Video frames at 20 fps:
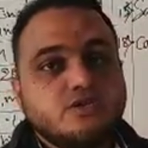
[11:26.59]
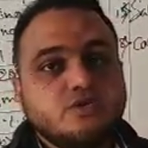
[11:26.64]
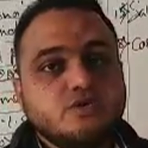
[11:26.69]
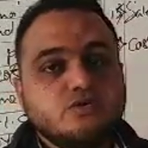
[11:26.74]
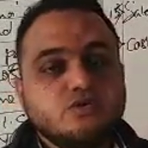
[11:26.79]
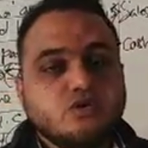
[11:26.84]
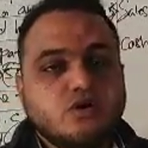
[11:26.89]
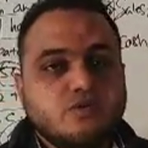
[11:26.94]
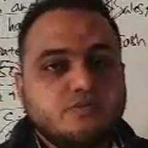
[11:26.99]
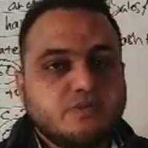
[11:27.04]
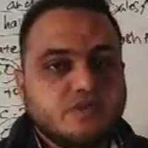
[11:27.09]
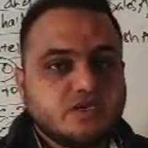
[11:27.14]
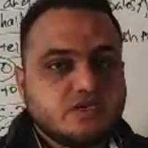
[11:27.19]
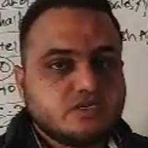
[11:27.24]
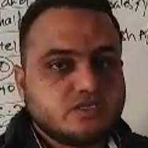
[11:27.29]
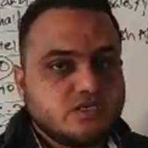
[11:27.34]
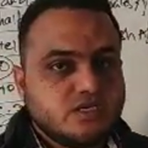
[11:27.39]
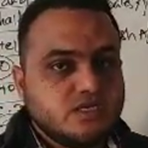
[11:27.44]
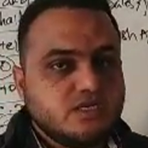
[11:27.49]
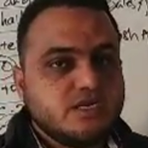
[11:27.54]
new
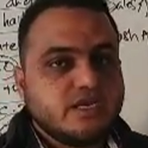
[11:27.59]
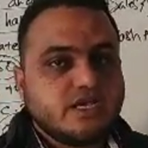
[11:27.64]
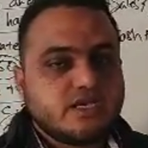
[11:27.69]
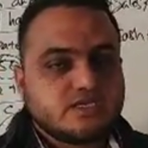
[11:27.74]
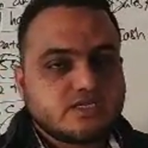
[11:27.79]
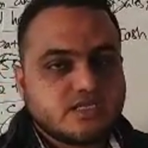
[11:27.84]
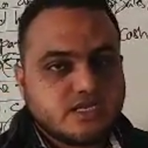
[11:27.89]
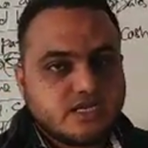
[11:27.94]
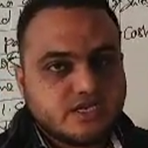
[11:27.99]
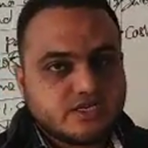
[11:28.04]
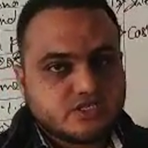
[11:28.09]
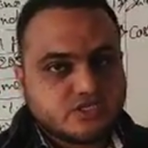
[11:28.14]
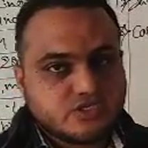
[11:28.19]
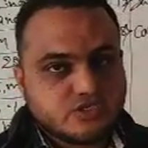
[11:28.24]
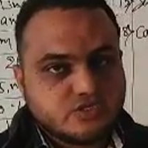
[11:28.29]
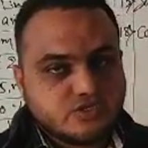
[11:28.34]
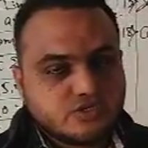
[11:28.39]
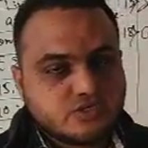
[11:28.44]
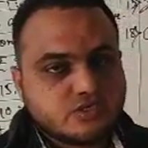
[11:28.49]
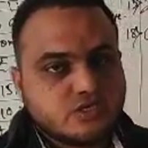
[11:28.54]
topics in next
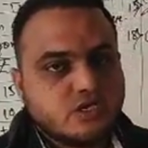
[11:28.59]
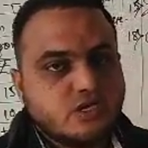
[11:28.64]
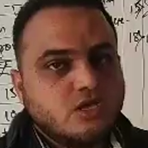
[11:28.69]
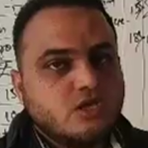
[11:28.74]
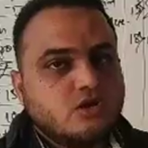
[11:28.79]
lectures.